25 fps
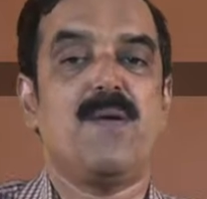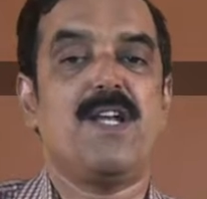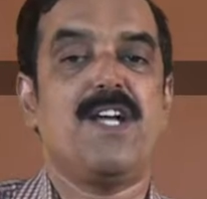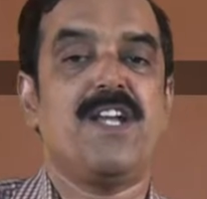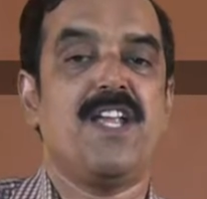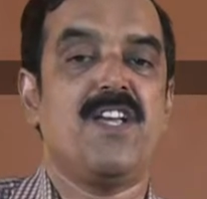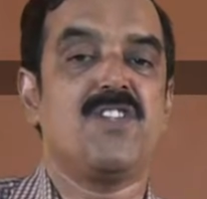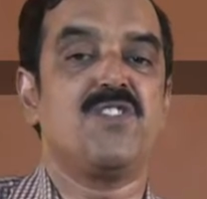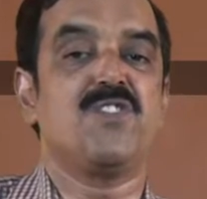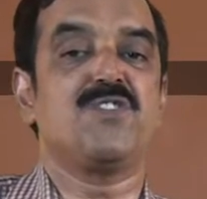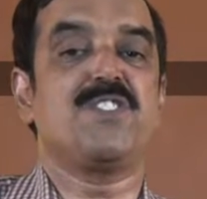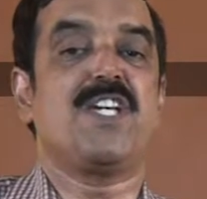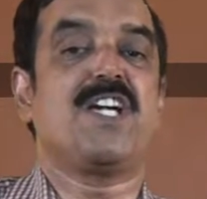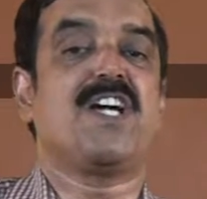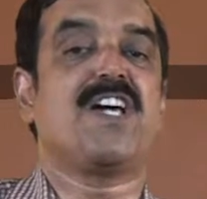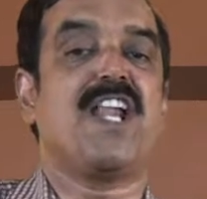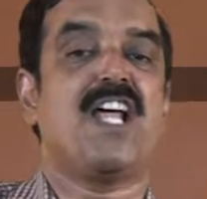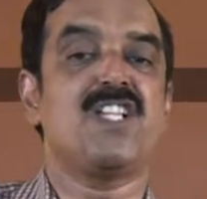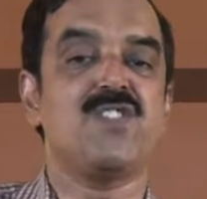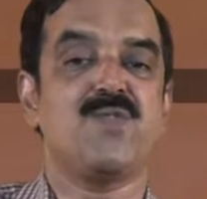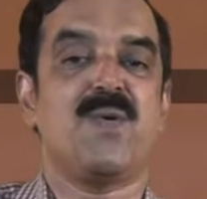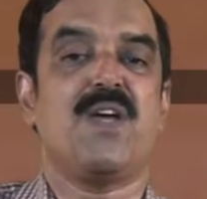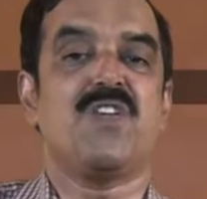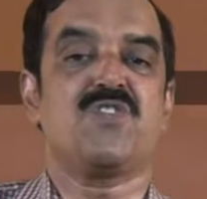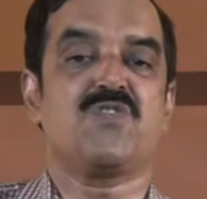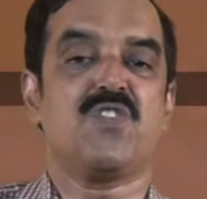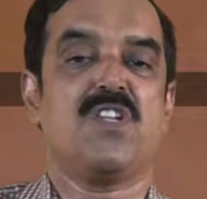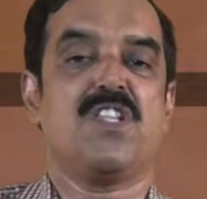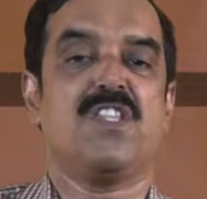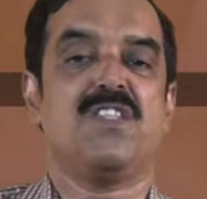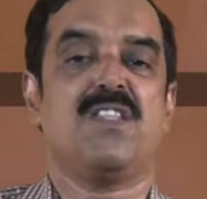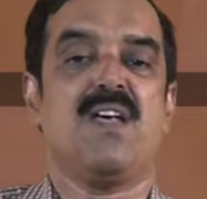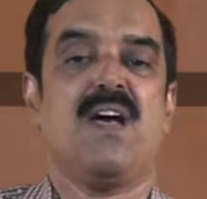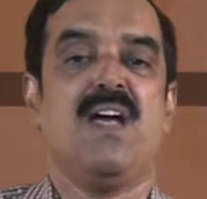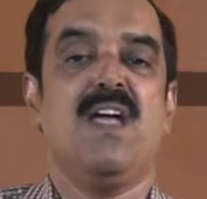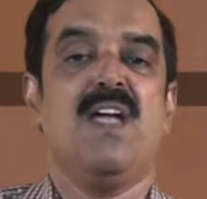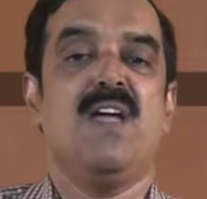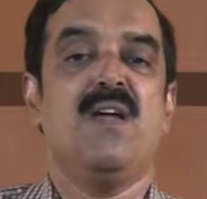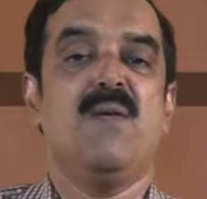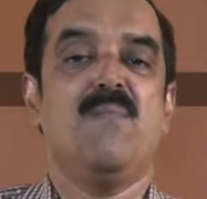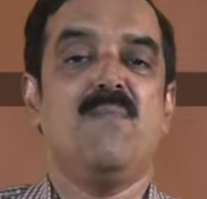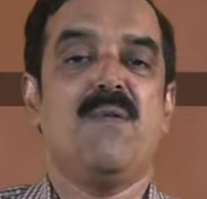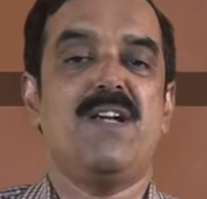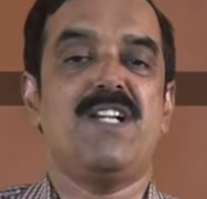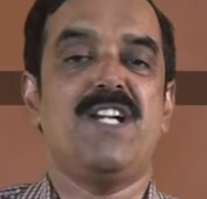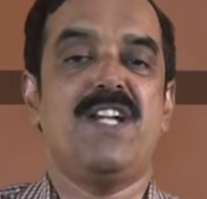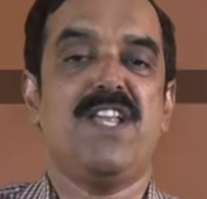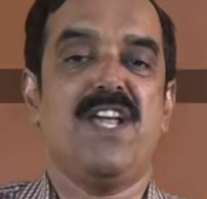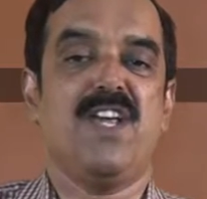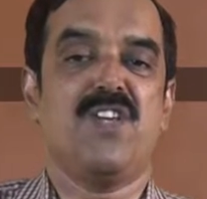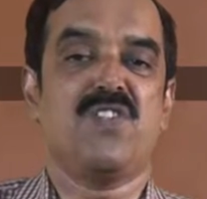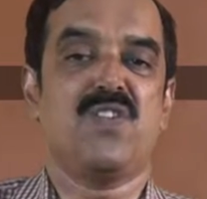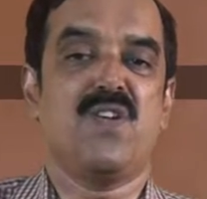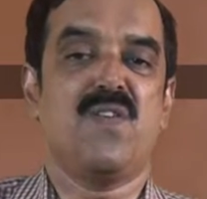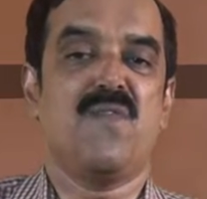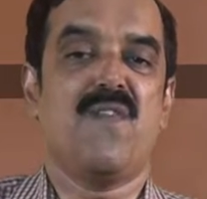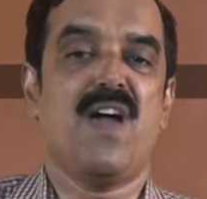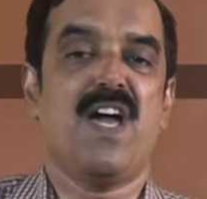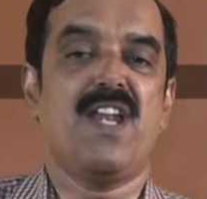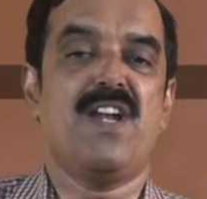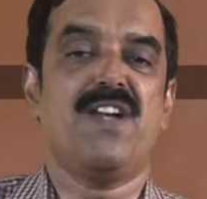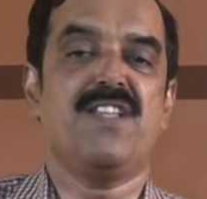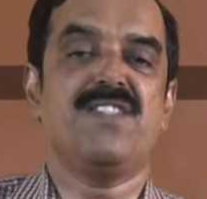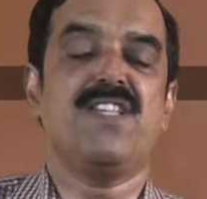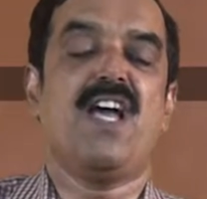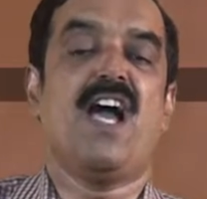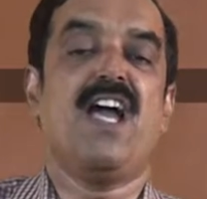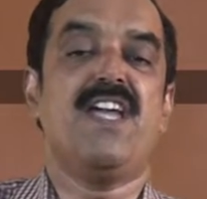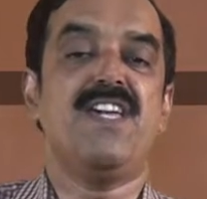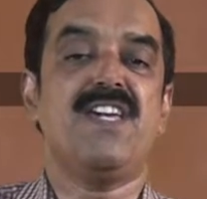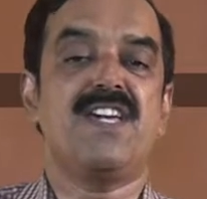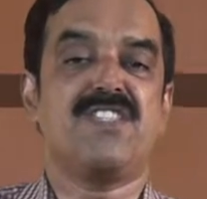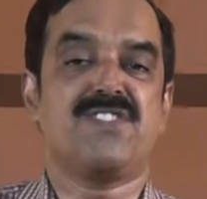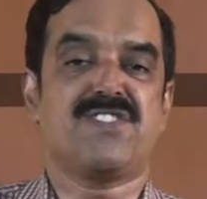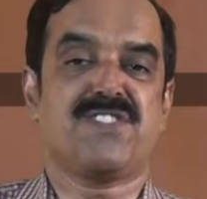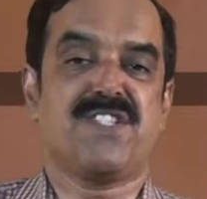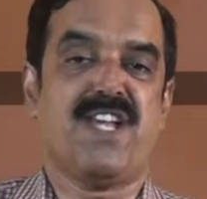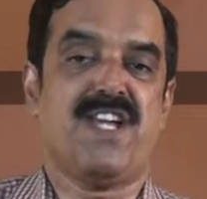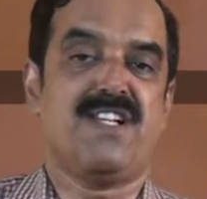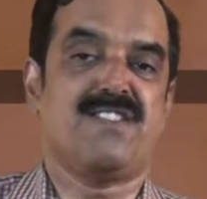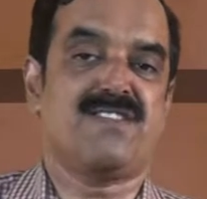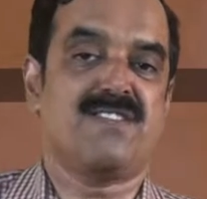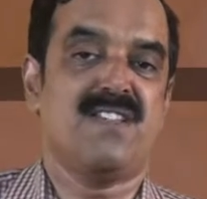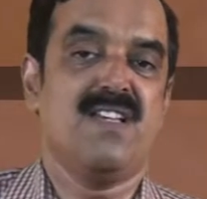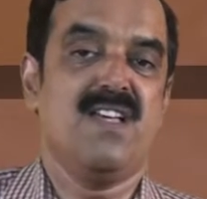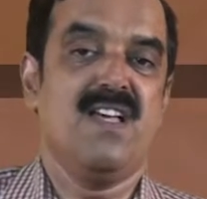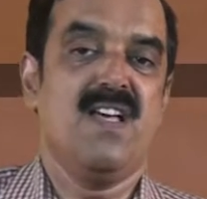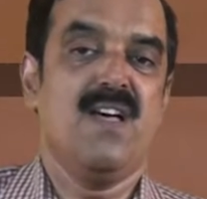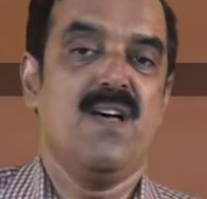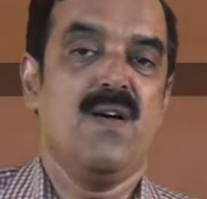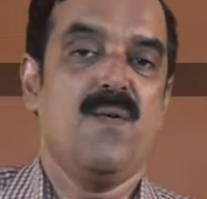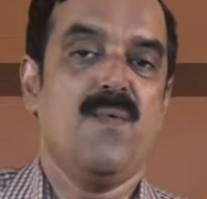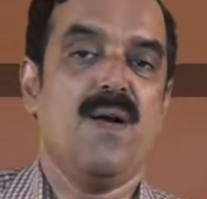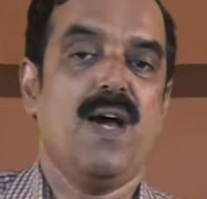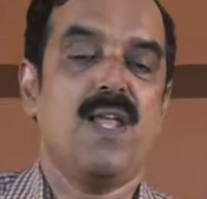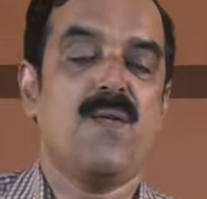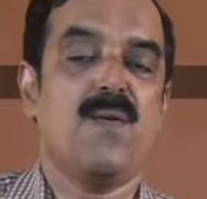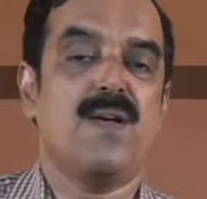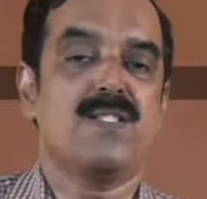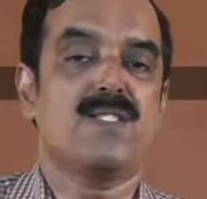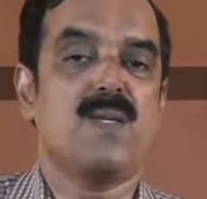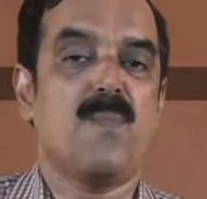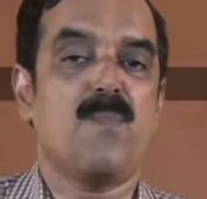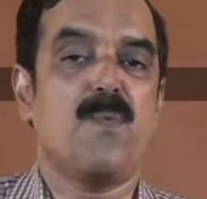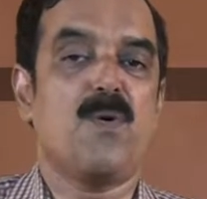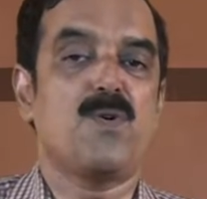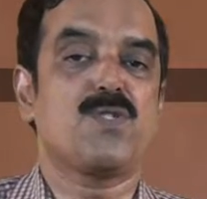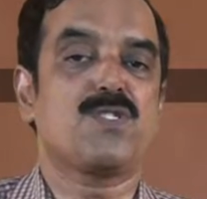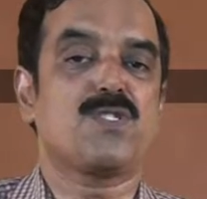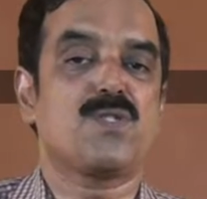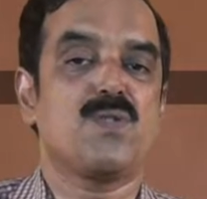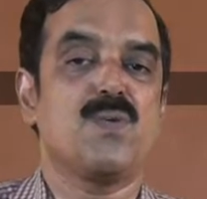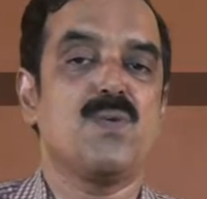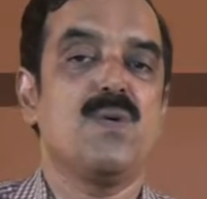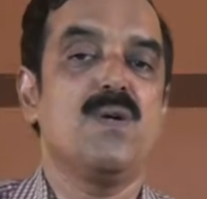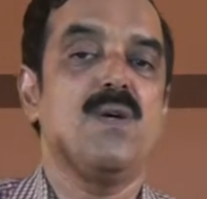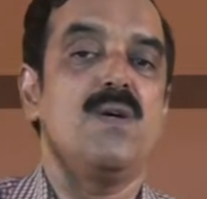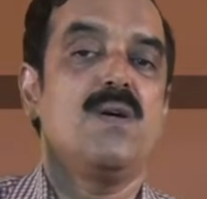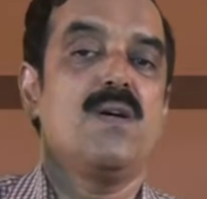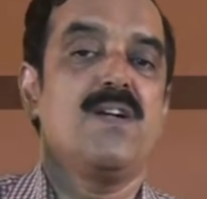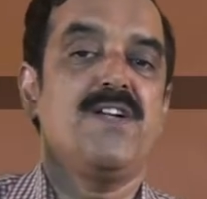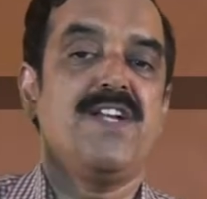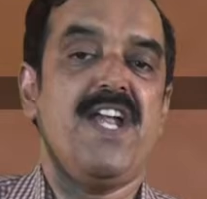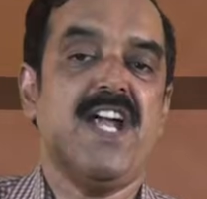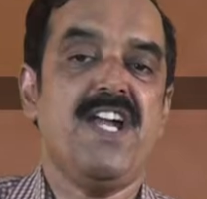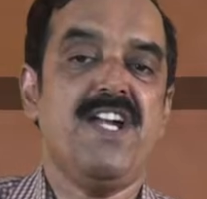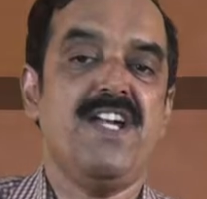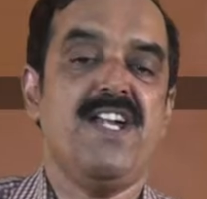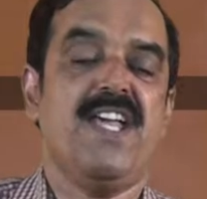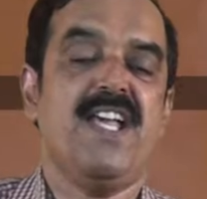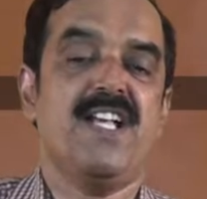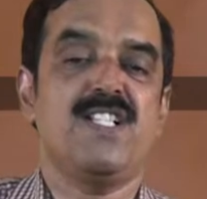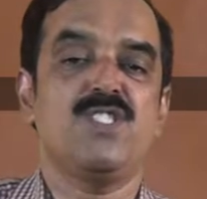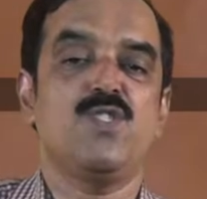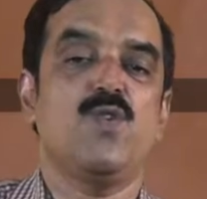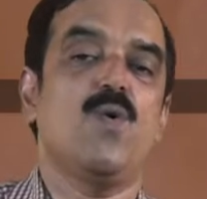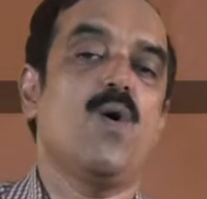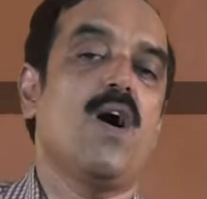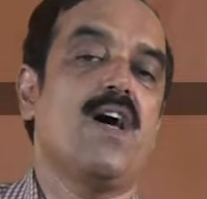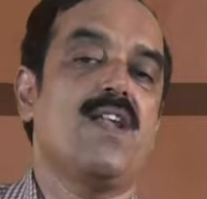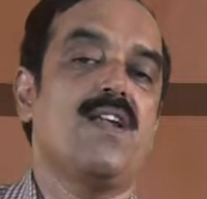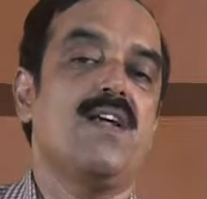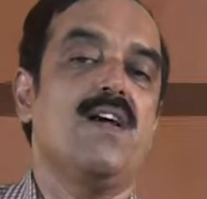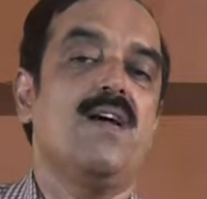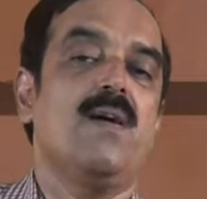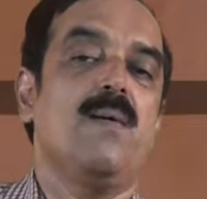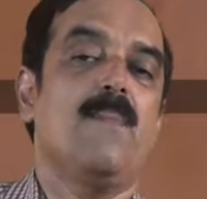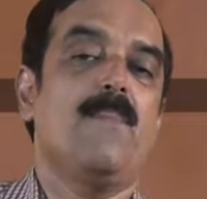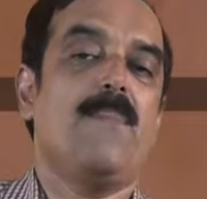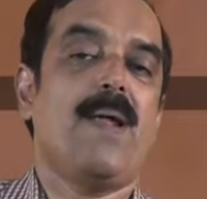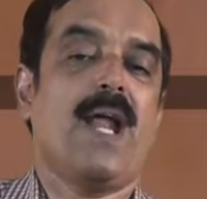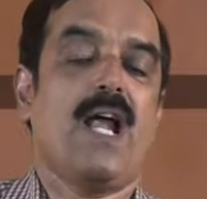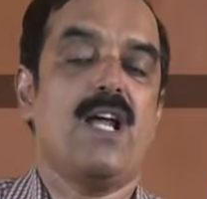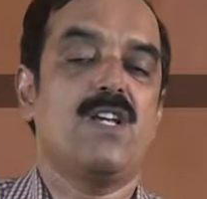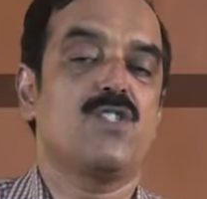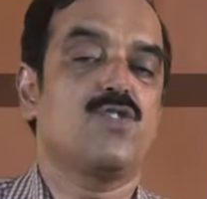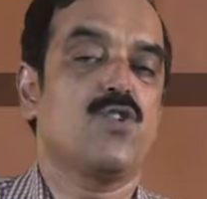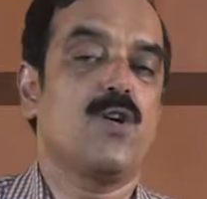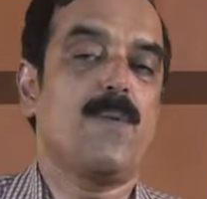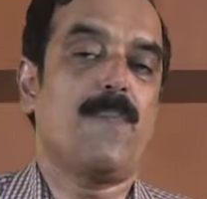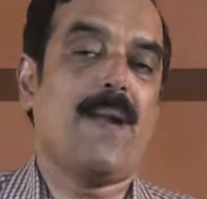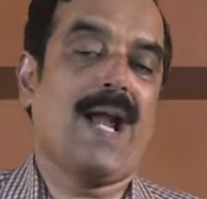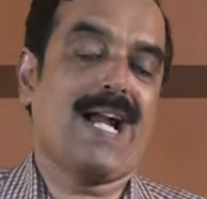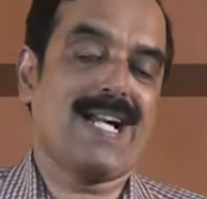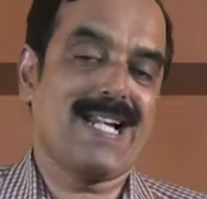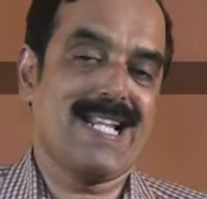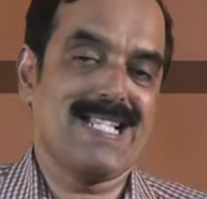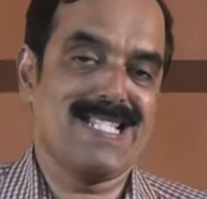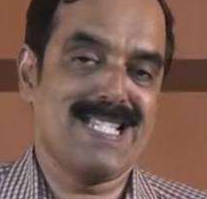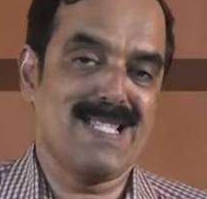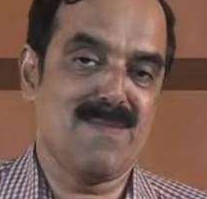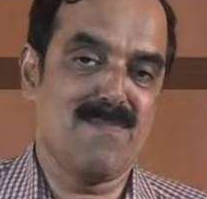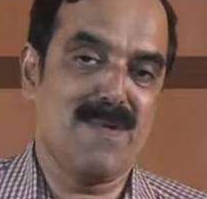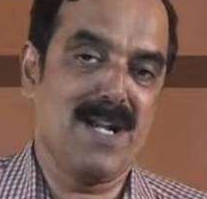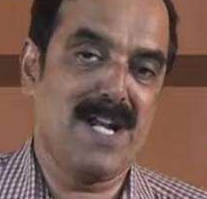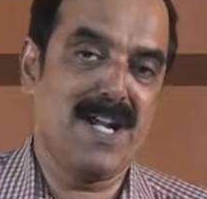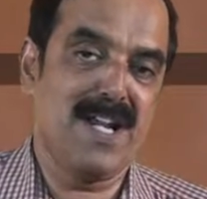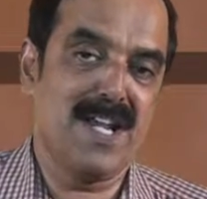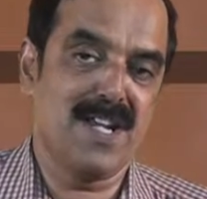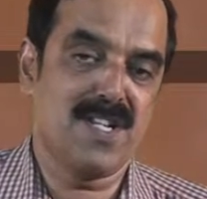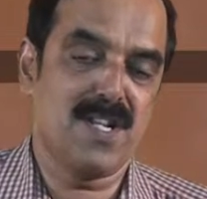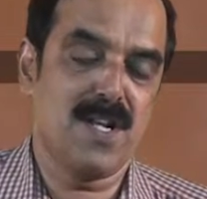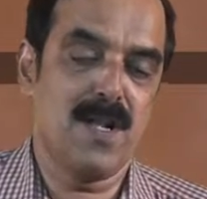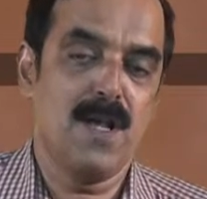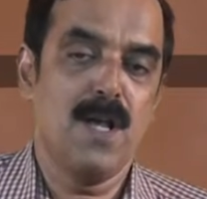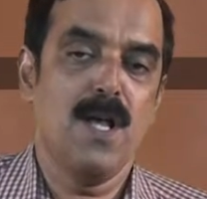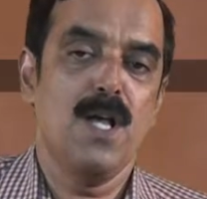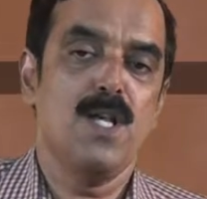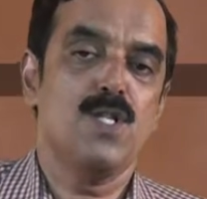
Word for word: meditation is a graduation in the meditation where it is a higher state where you are supposed to 10 days you are should practice in meditation.